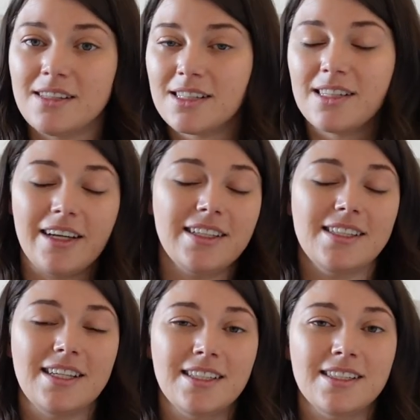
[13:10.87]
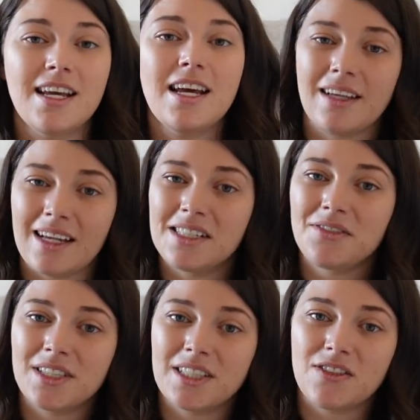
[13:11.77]
your sinuses, getting
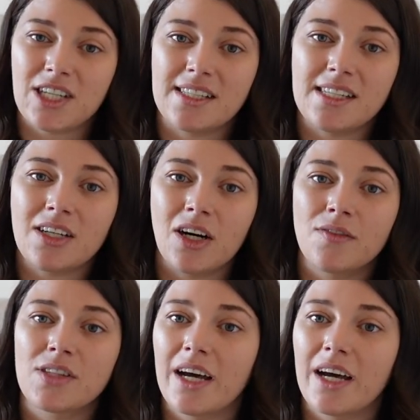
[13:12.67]
rid of chesty coughs.